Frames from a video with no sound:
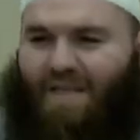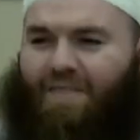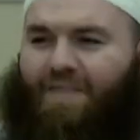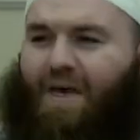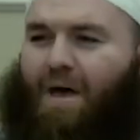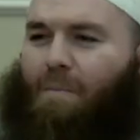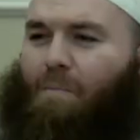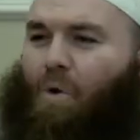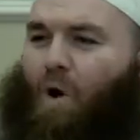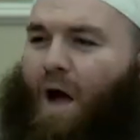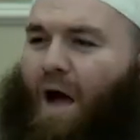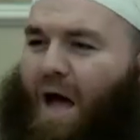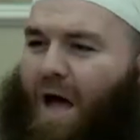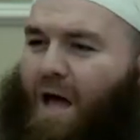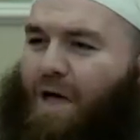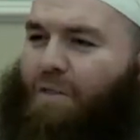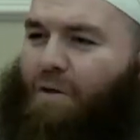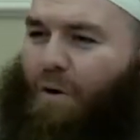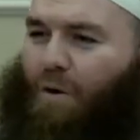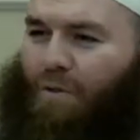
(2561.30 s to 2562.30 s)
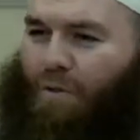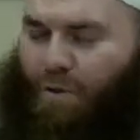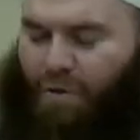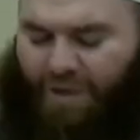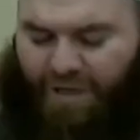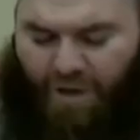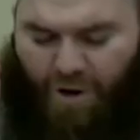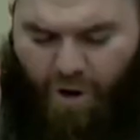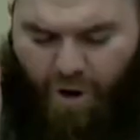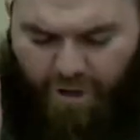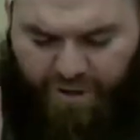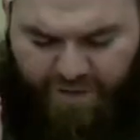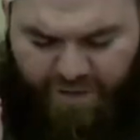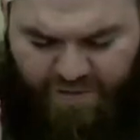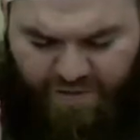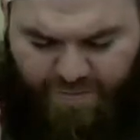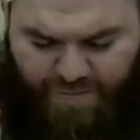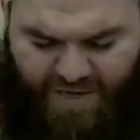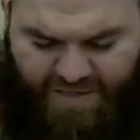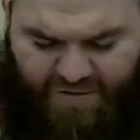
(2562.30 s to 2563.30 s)
that Mu'adh, although he heard
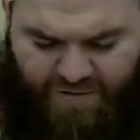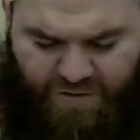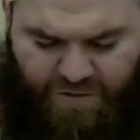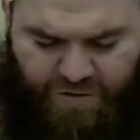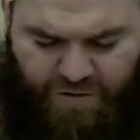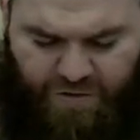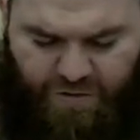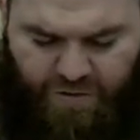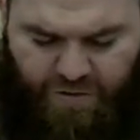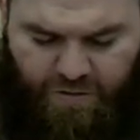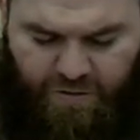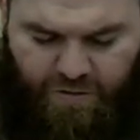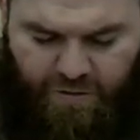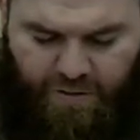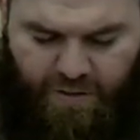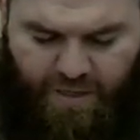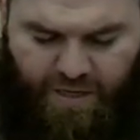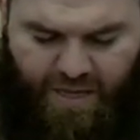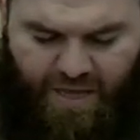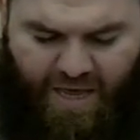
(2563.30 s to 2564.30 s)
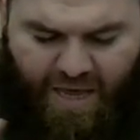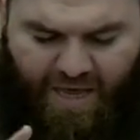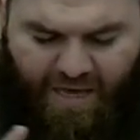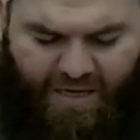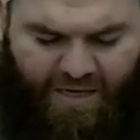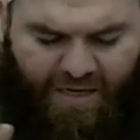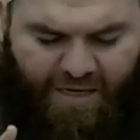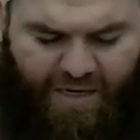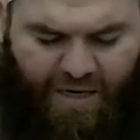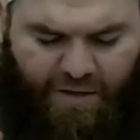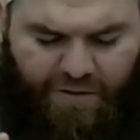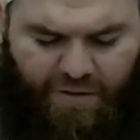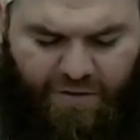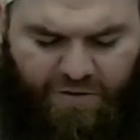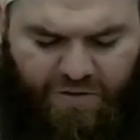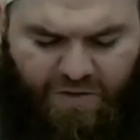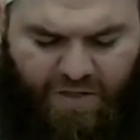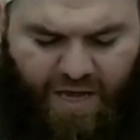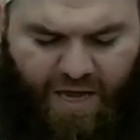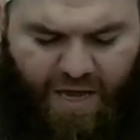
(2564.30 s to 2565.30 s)
this message, he didn't
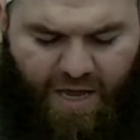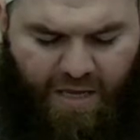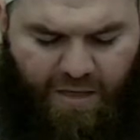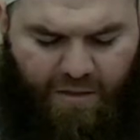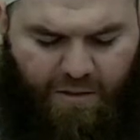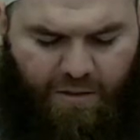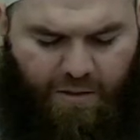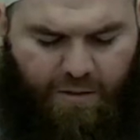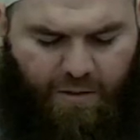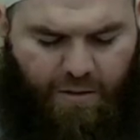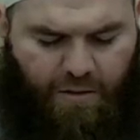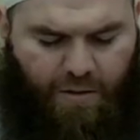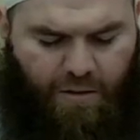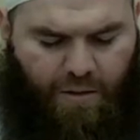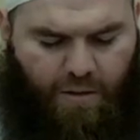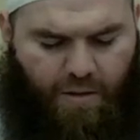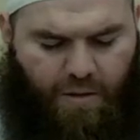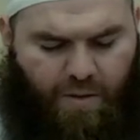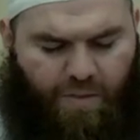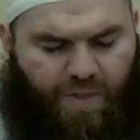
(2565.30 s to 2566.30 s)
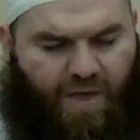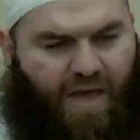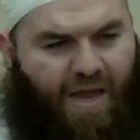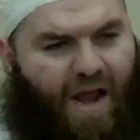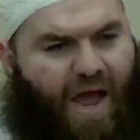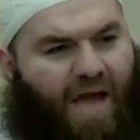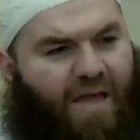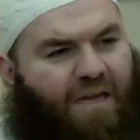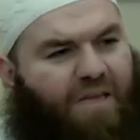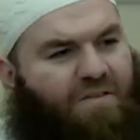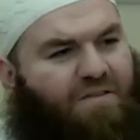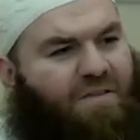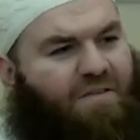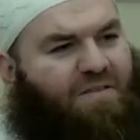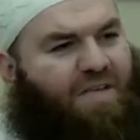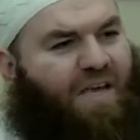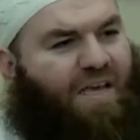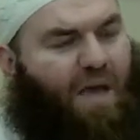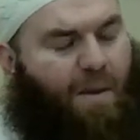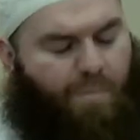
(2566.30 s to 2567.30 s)
understand that I need to
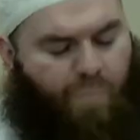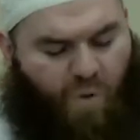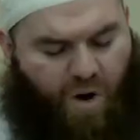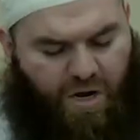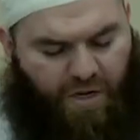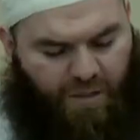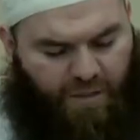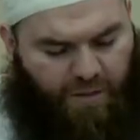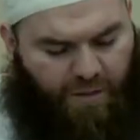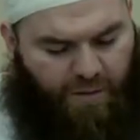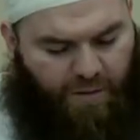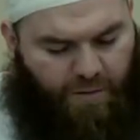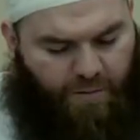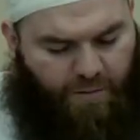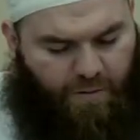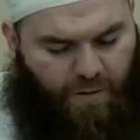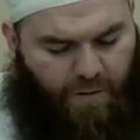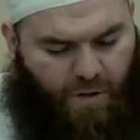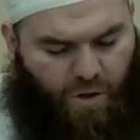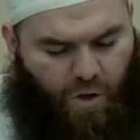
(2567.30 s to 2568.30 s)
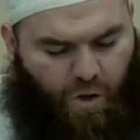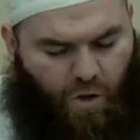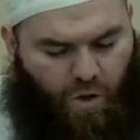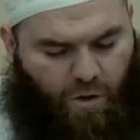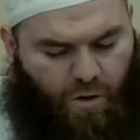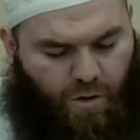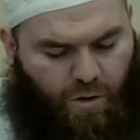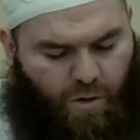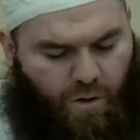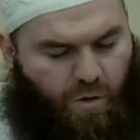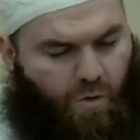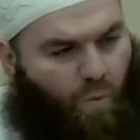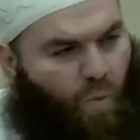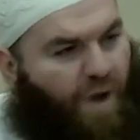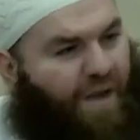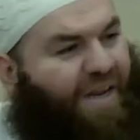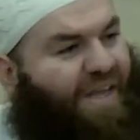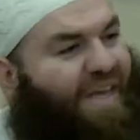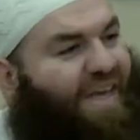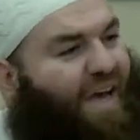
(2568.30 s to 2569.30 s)
take a break.
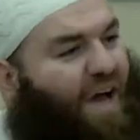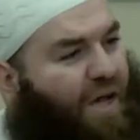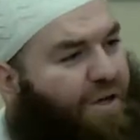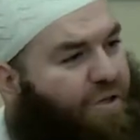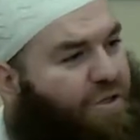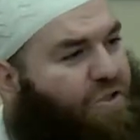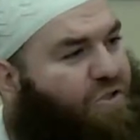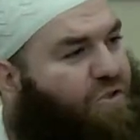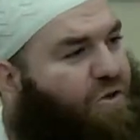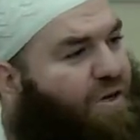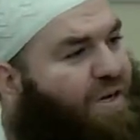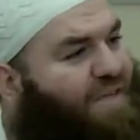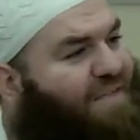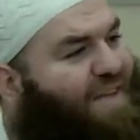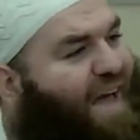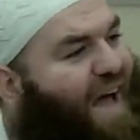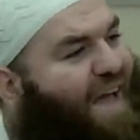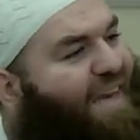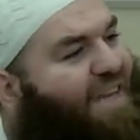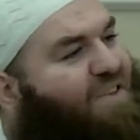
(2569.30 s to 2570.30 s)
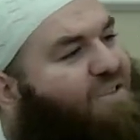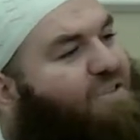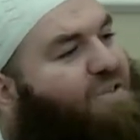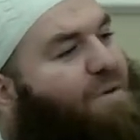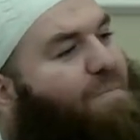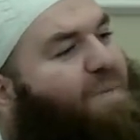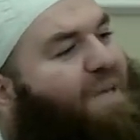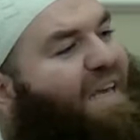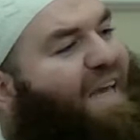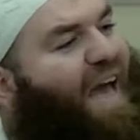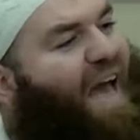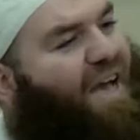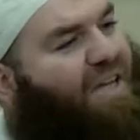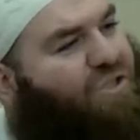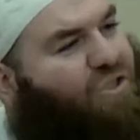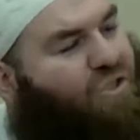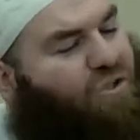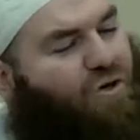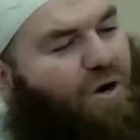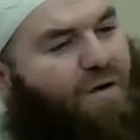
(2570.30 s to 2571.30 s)
What he understood is I need to be
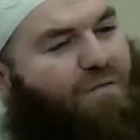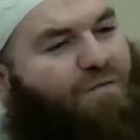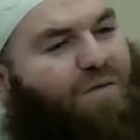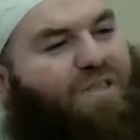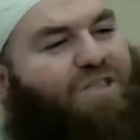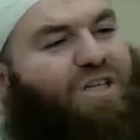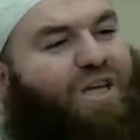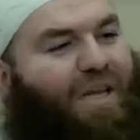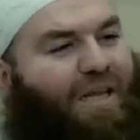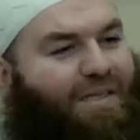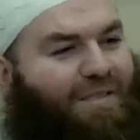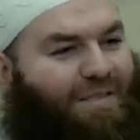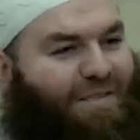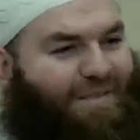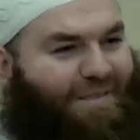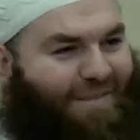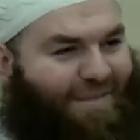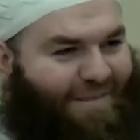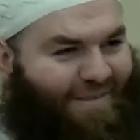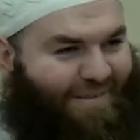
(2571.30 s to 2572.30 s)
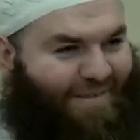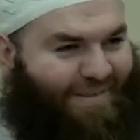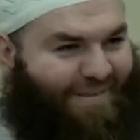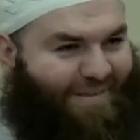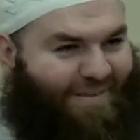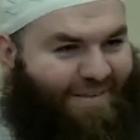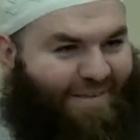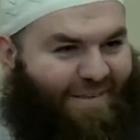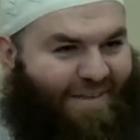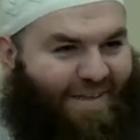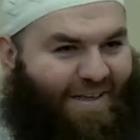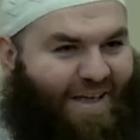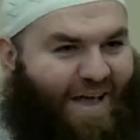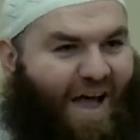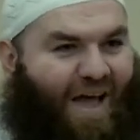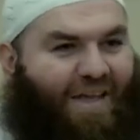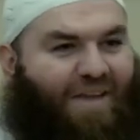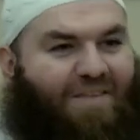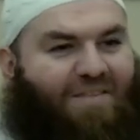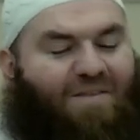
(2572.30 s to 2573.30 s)
extra vigilant.
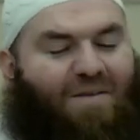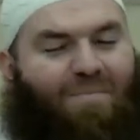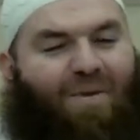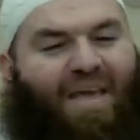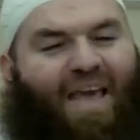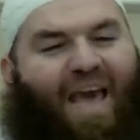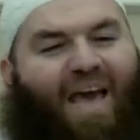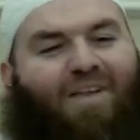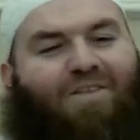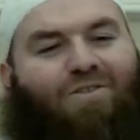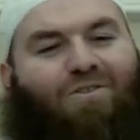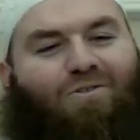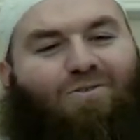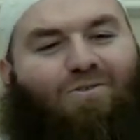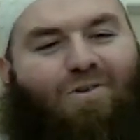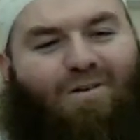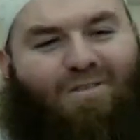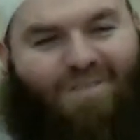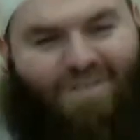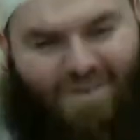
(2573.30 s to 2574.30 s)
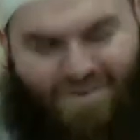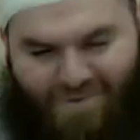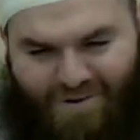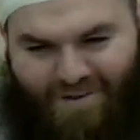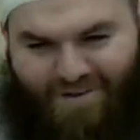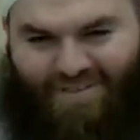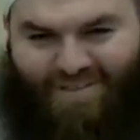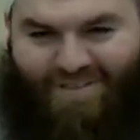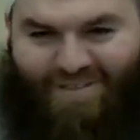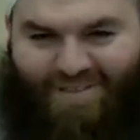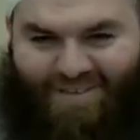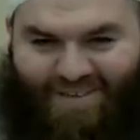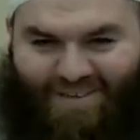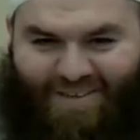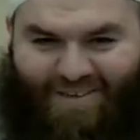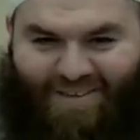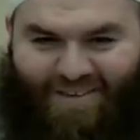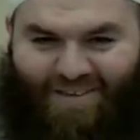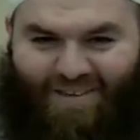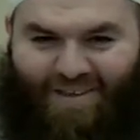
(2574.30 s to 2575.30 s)
I need to be extra serious.
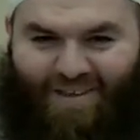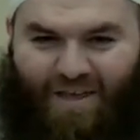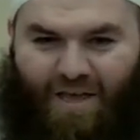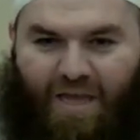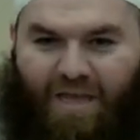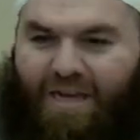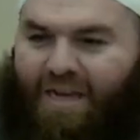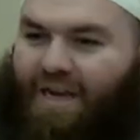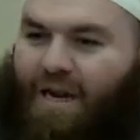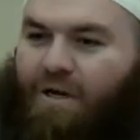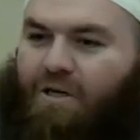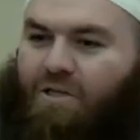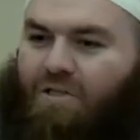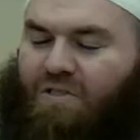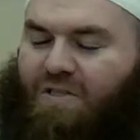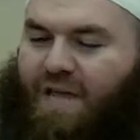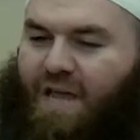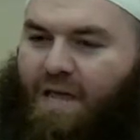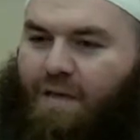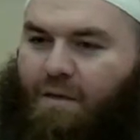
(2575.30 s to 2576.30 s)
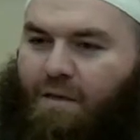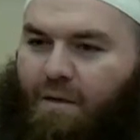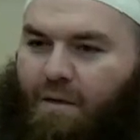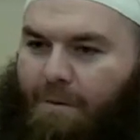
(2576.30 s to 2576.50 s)
He didn't understand,